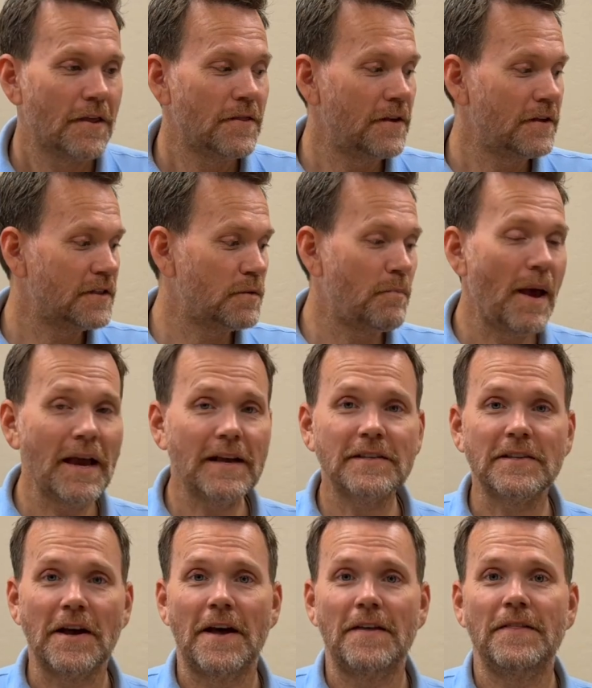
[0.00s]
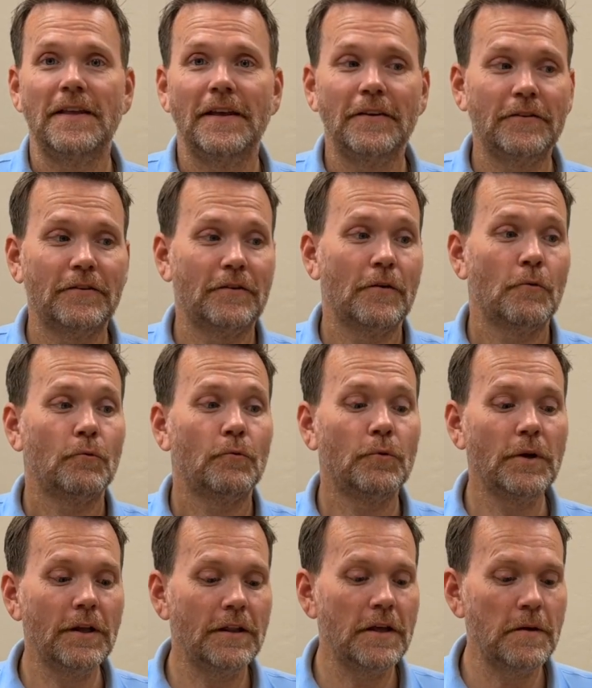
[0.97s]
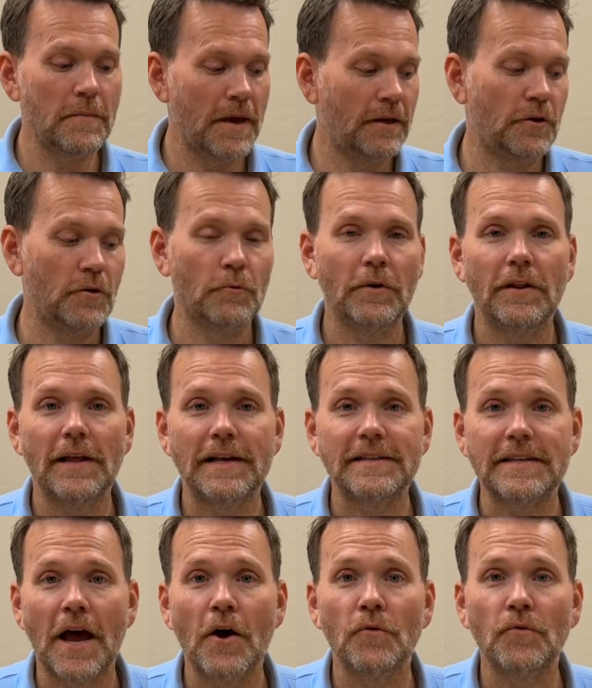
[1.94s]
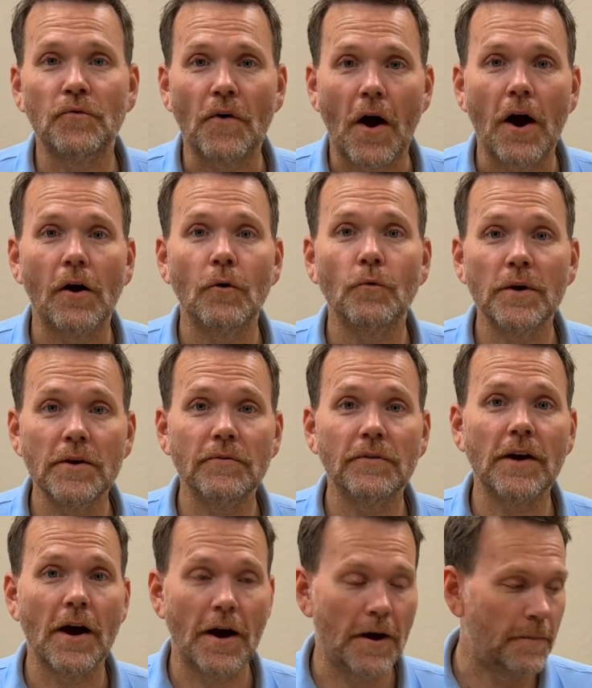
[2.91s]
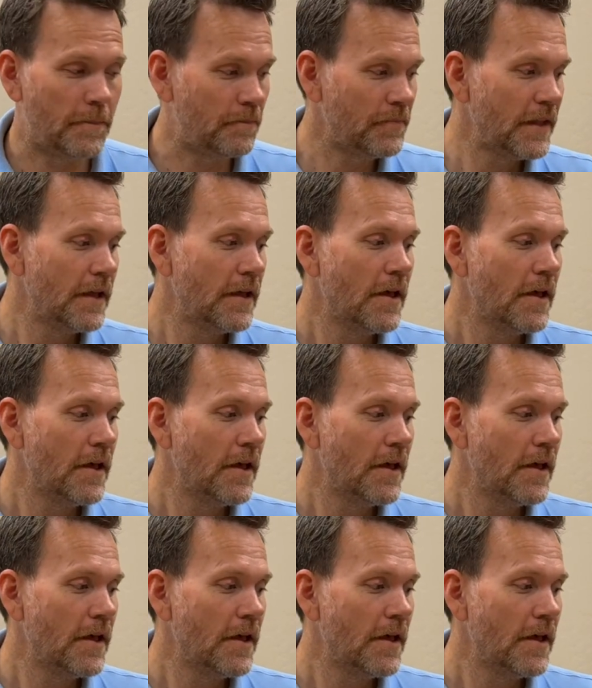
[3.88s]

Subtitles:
The specs on this really make you realize how far we've come.